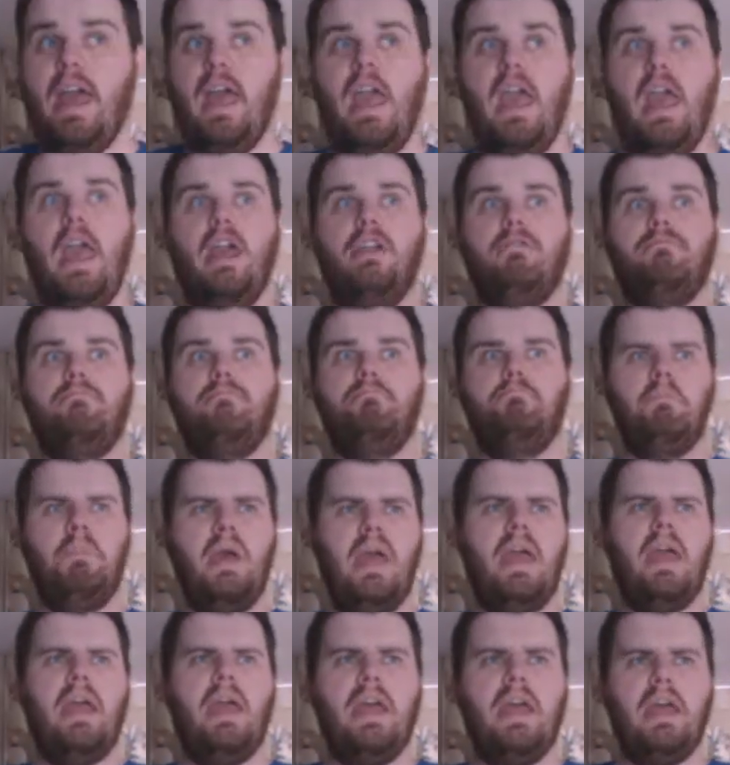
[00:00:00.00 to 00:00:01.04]
And
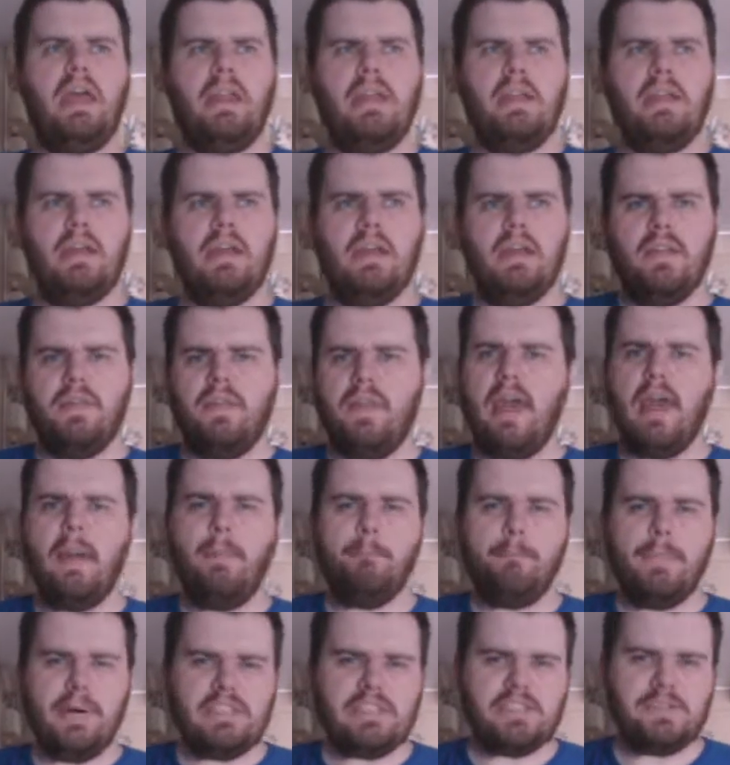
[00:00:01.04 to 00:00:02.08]
man, there
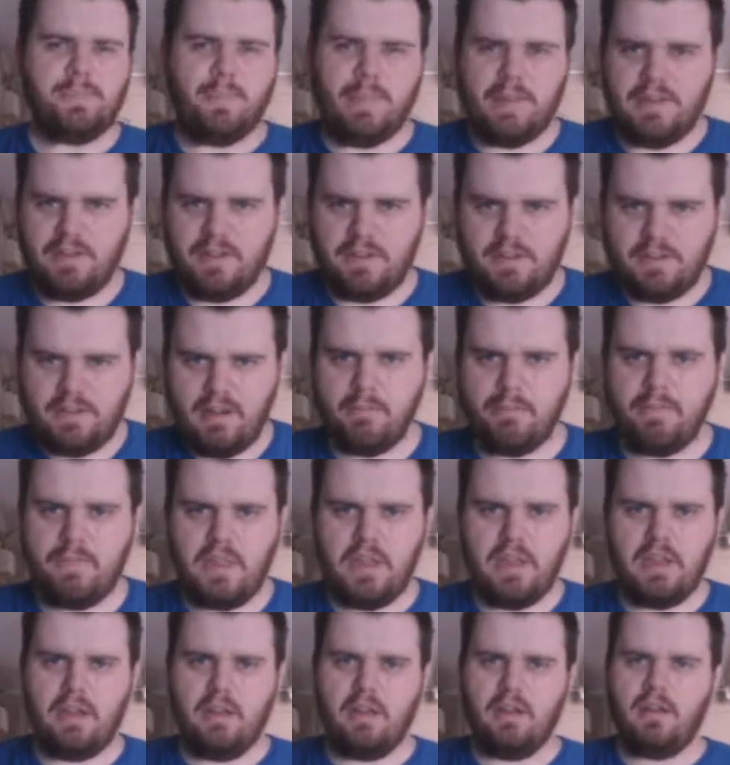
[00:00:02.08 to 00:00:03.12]
must be
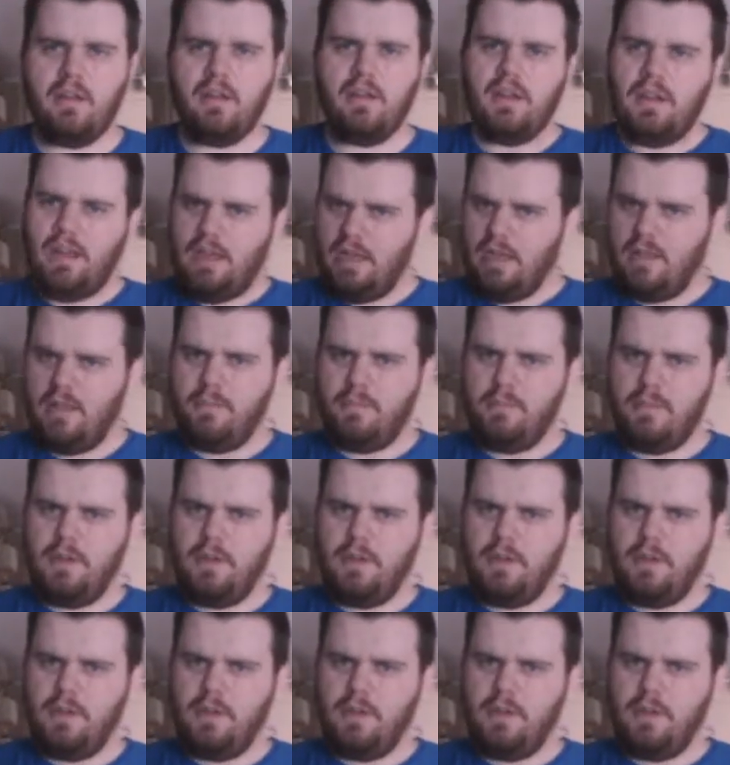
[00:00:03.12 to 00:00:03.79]
something in the